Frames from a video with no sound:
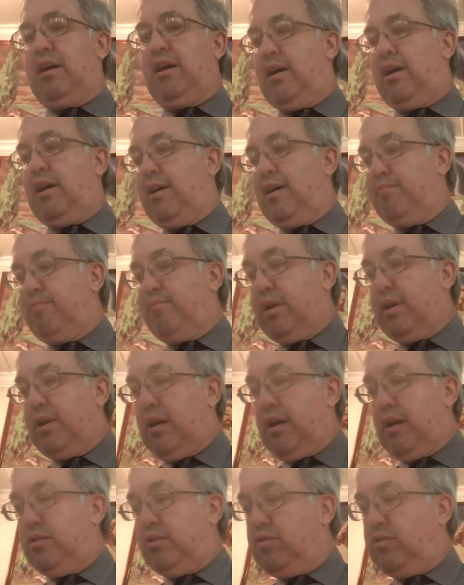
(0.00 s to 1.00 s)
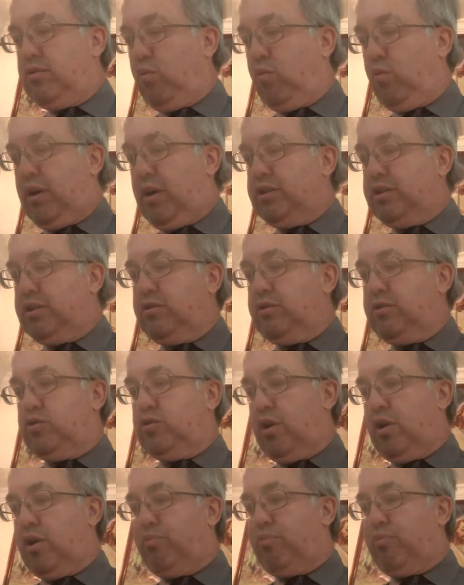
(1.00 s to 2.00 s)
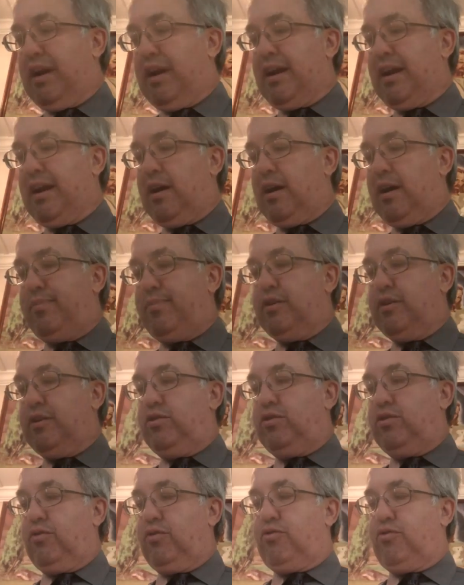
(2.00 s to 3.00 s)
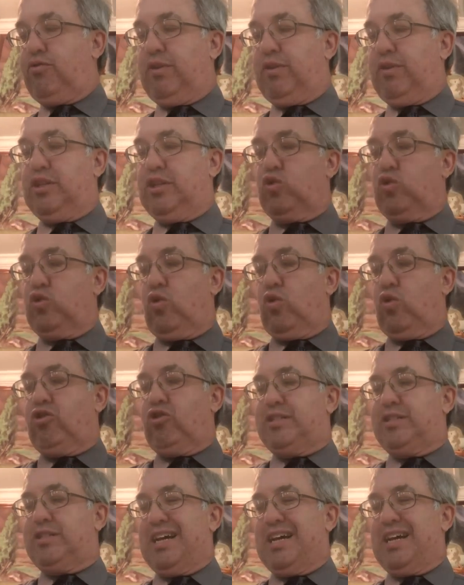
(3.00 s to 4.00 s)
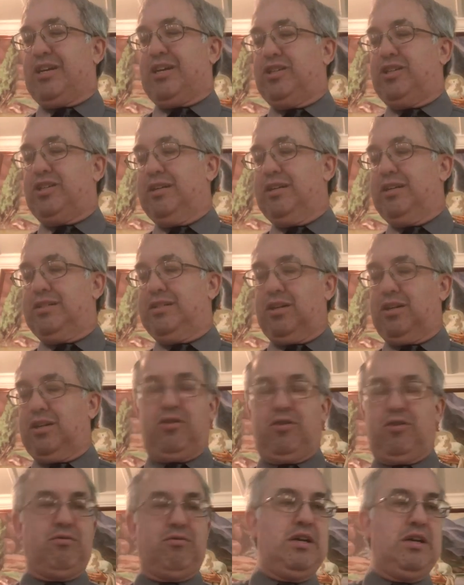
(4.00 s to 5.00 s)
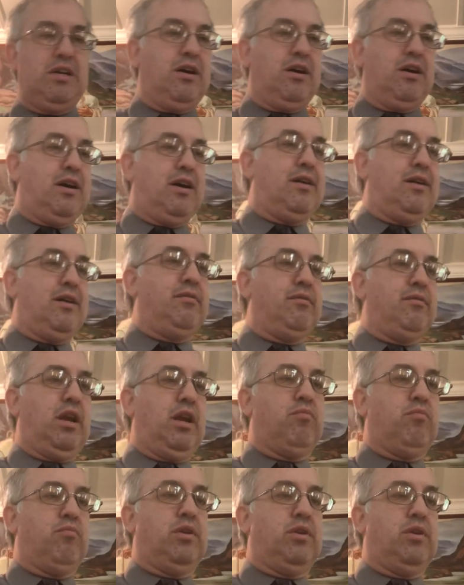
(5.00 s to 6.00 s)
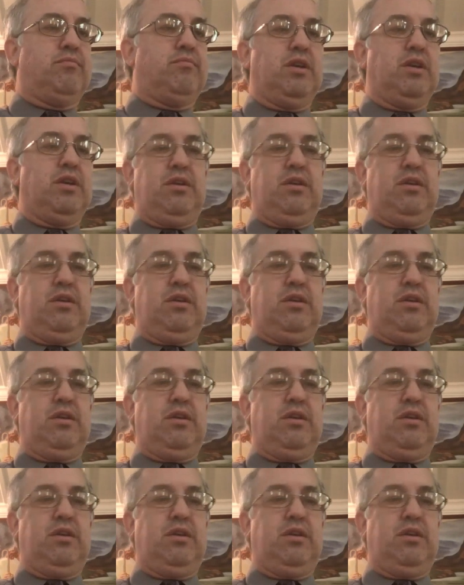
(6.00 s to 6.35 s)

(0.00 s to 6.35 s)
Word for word: um, but I want to sort of break it up into three shorter sections, so uh, it would